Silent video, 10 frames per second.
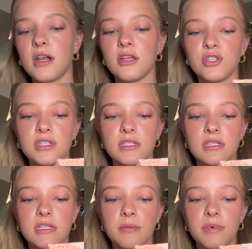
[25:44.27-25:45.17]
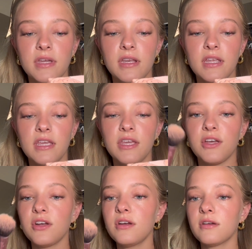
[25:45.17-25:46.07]
I'll just dip in
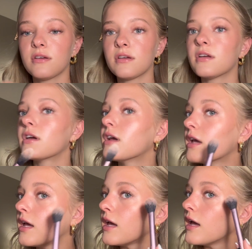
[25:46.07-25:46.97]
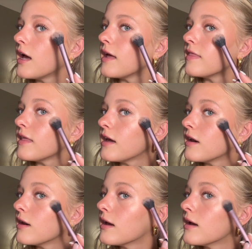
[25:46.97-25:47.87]
here. And
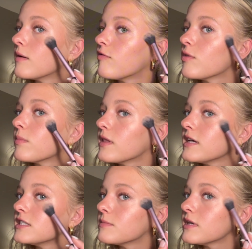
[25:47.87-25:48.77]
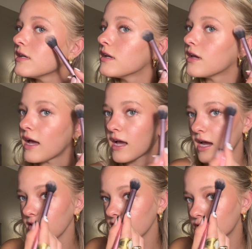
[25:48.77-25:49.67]
then for placement, I kind
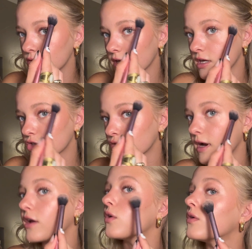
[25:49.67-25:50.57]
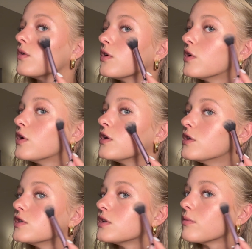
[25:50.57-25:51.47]
of do like a triangle.
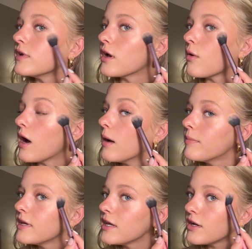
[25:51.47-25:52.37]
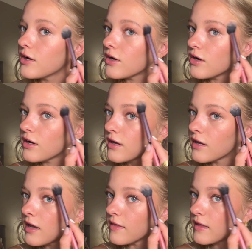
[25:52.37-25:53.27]
So we go up here
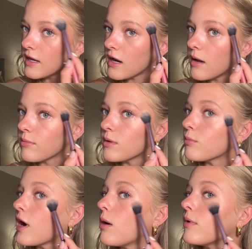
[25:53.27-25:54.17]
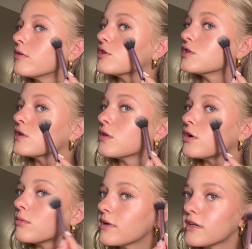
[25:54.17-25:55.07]
and then up the brow bone just a
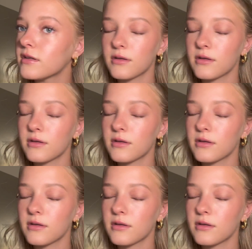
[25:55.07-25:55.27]
little bit.